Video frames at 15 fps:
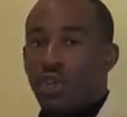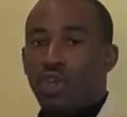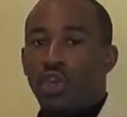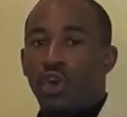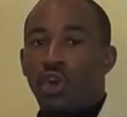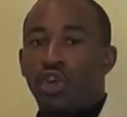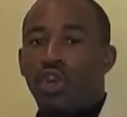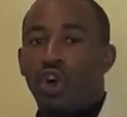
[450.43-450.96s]

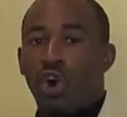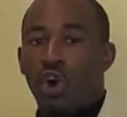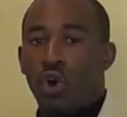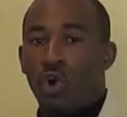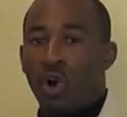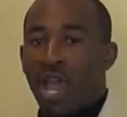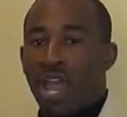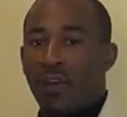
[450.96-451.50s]
Your
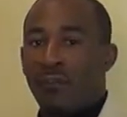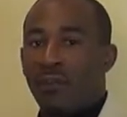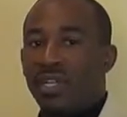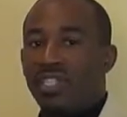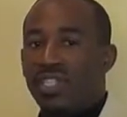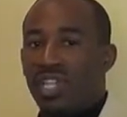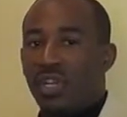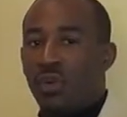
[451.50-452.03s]
goal
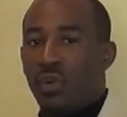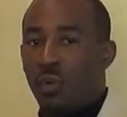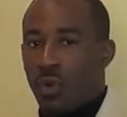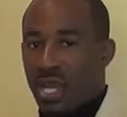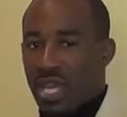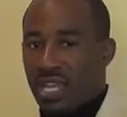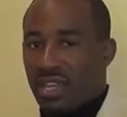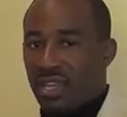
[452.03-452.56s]
every single
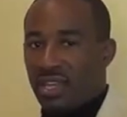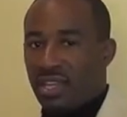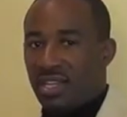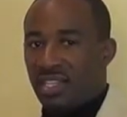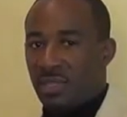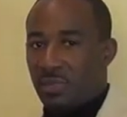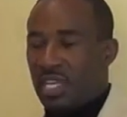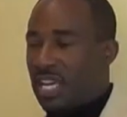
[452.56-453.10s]
week
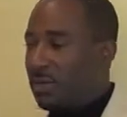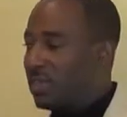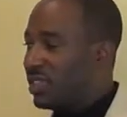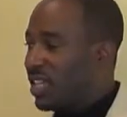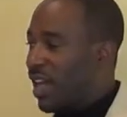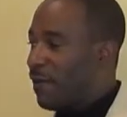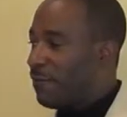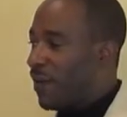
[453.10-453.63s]
to become a
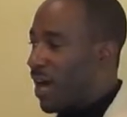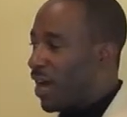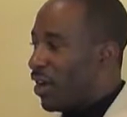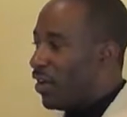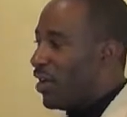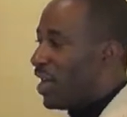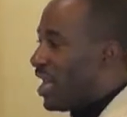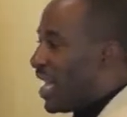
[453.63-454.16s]

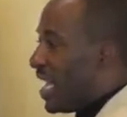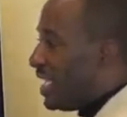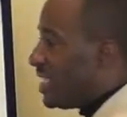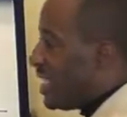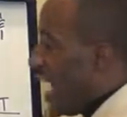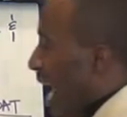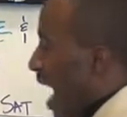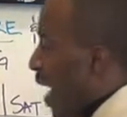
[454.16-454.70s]
Sapphire
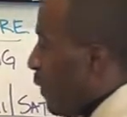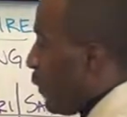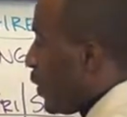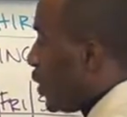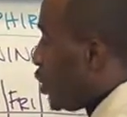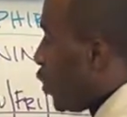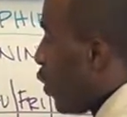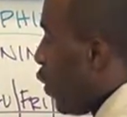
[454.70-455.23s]
is to
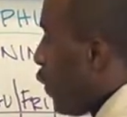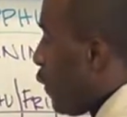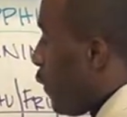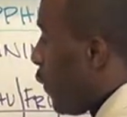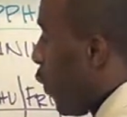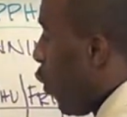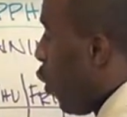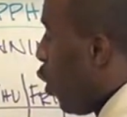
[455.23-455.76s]
average
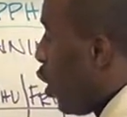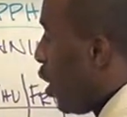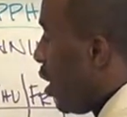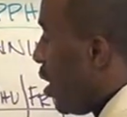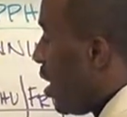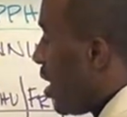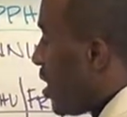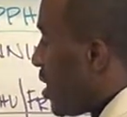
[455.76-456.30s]

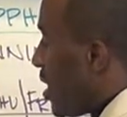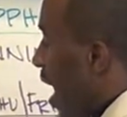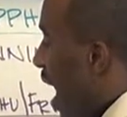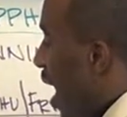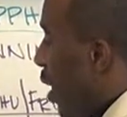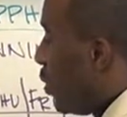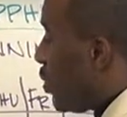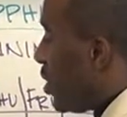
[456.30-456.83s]

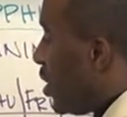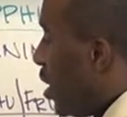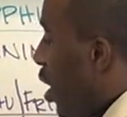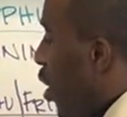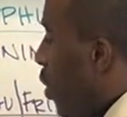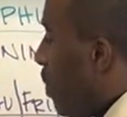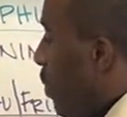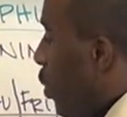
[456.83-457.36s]

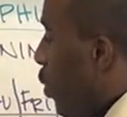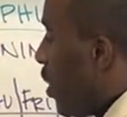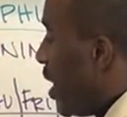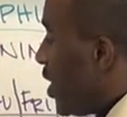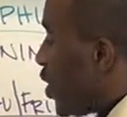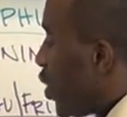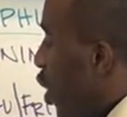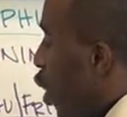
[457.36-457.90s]
4,000
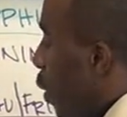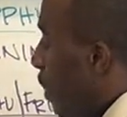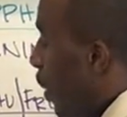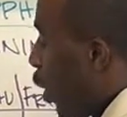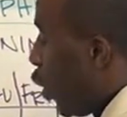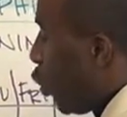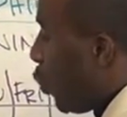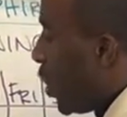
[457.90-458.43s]
points per